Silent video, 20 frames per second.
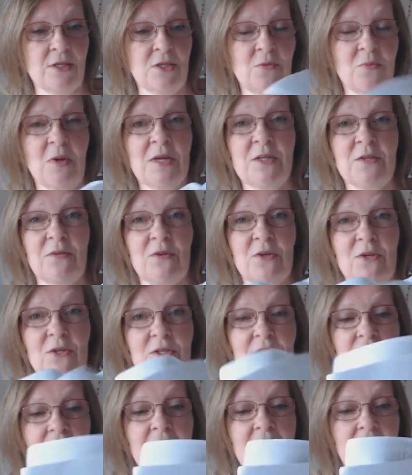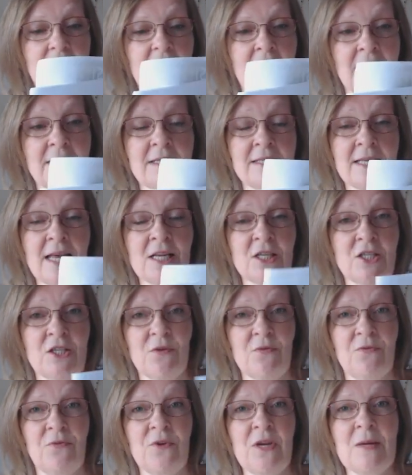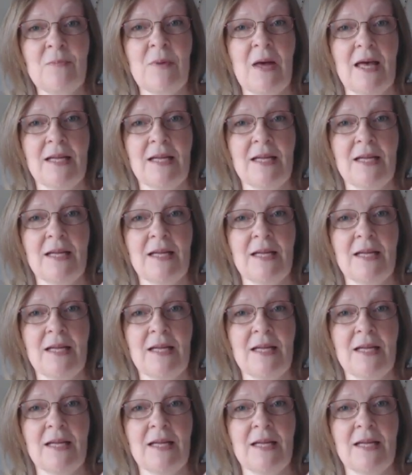So you might have heard of it. And it's actually a free